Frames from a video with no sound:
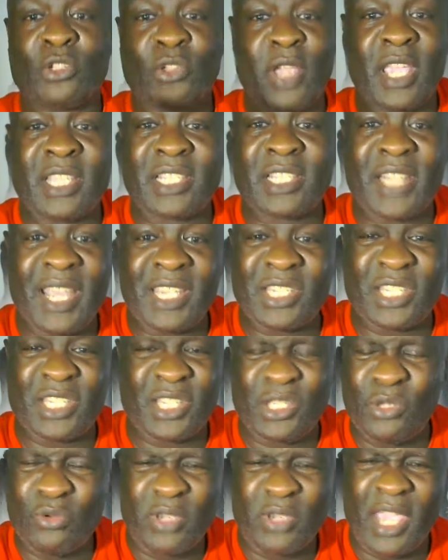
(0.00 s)
translation,
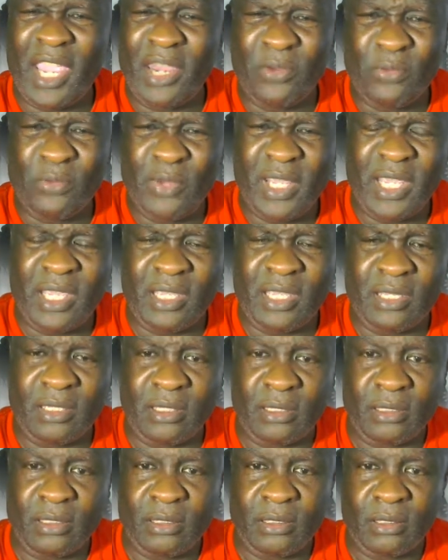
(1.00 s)
you can't read
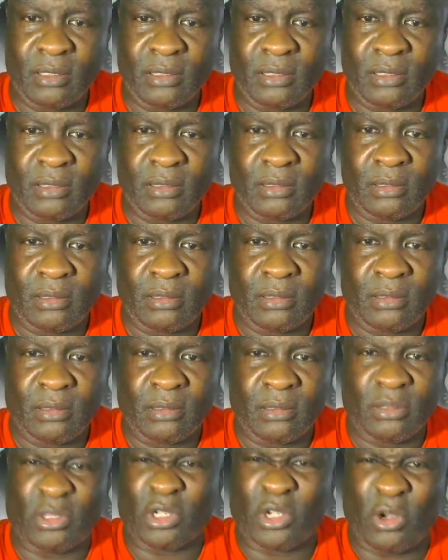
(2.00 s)

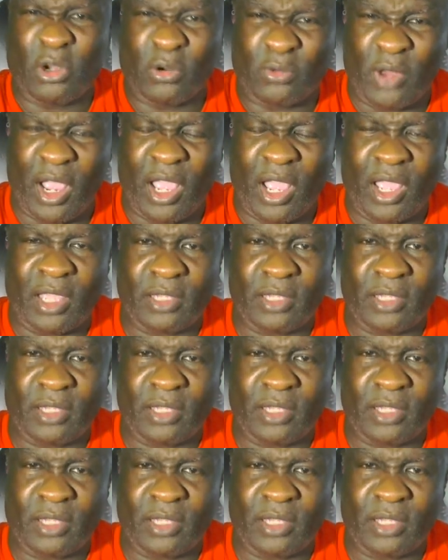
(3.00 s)
the Quran.